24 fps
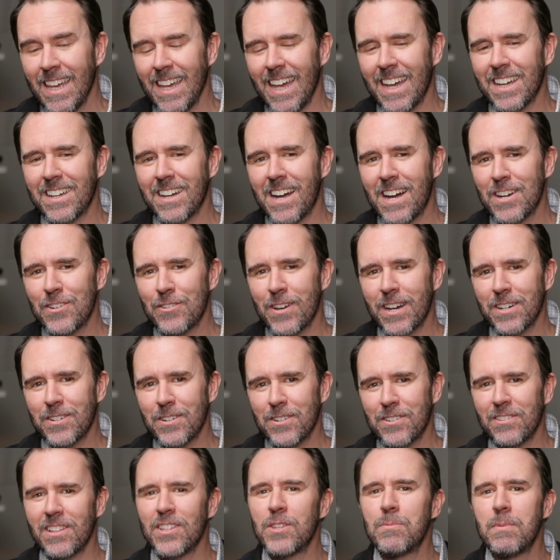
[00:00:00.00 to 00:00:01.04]
And
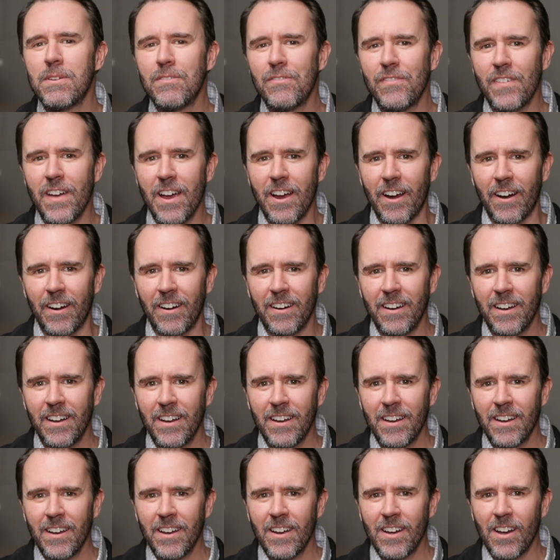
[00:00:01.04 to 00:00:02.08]
contractors, let's be fair,
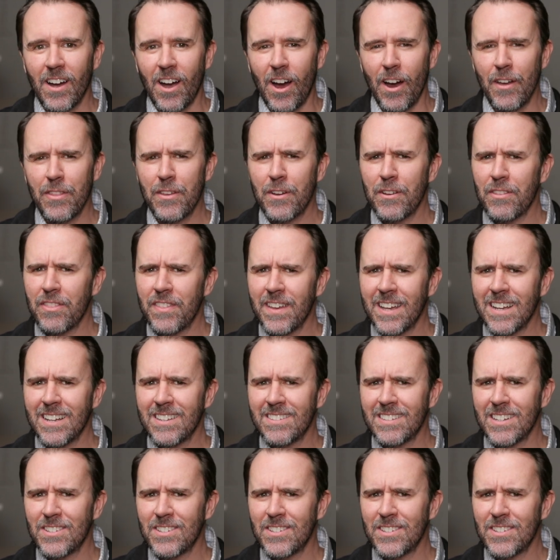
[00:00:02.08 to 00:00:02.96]
are there things